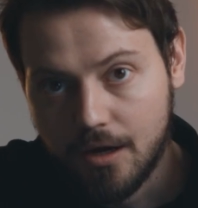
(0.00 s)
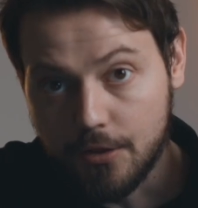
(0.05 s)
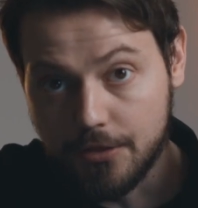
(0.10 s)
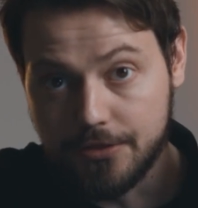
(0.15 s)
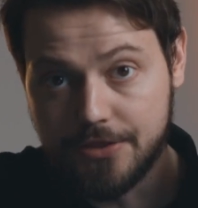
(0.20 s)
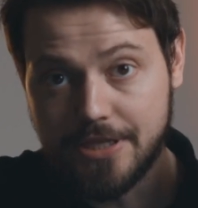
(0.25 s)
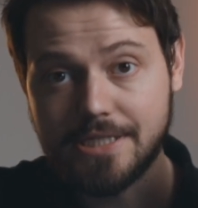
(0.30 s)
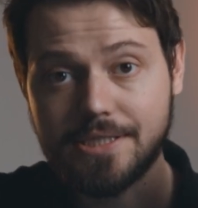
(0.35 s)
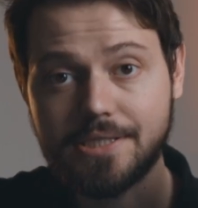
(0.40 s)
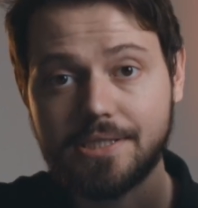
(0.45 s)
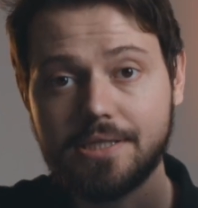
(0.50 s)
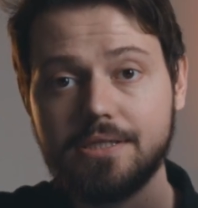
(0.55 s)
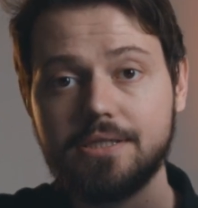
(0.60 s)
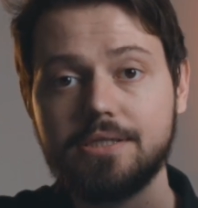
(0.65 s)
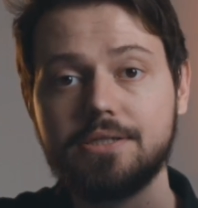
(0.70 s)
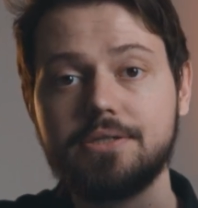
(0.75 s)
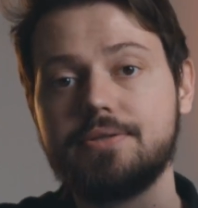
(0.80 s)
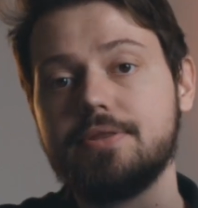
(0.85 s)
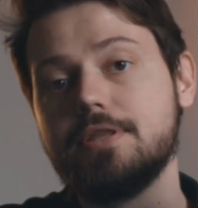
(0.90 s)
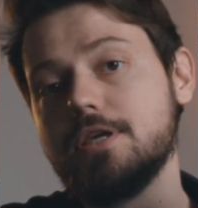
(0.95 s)
this
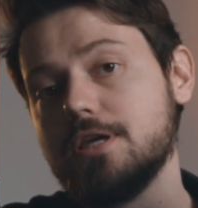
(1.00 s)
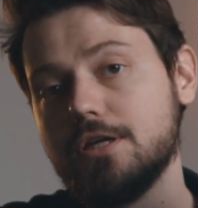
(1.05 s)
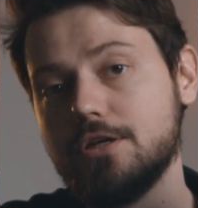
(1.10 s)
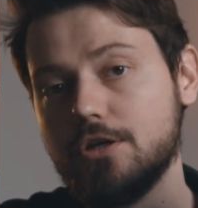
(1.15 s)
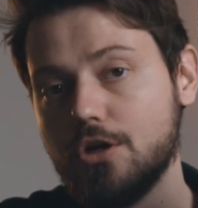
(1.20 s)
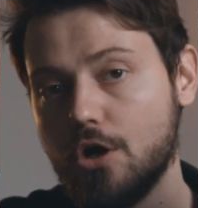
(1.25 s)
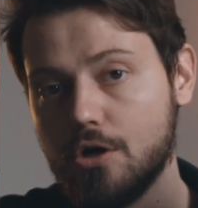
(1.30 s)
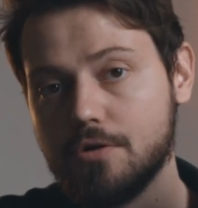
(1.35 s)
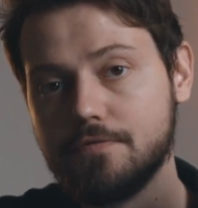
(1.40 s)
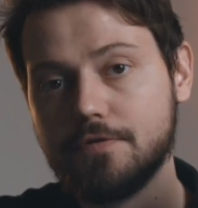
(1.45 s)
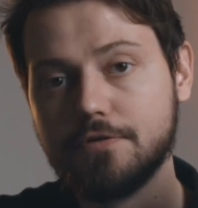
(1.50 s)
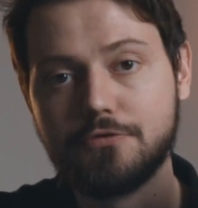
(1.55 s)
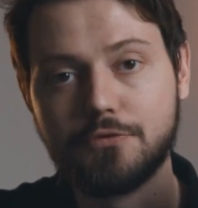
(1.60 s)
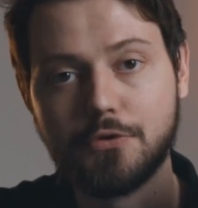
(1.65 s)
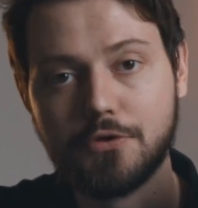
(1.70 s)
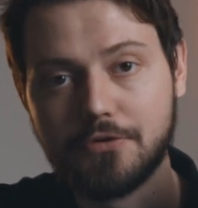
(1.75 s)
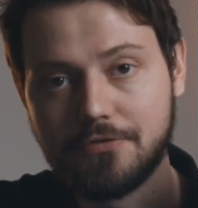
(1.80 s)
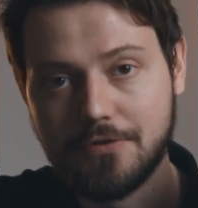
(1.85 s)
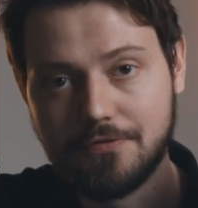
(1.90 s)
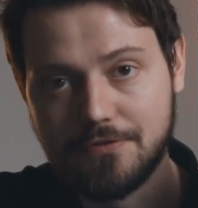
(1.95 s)
is the Nova
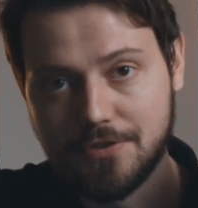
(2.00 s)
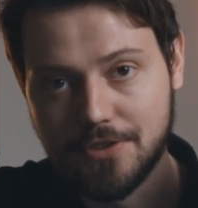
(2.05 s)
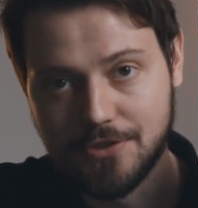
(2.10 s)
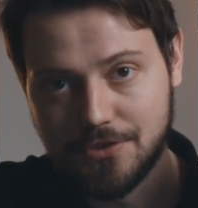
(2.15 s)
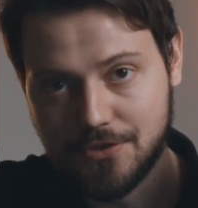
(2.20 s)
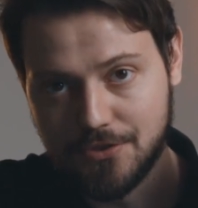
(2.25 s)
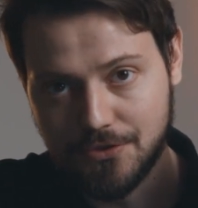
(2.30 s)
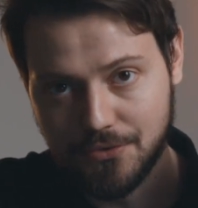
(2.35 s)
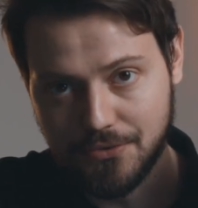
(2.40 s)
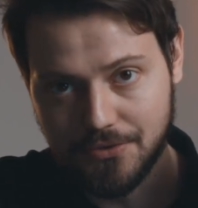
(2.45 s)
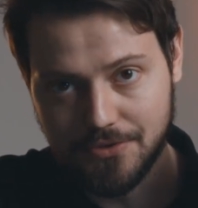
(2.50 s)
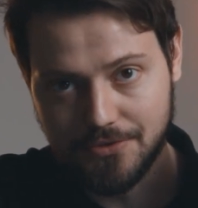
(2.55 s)
452.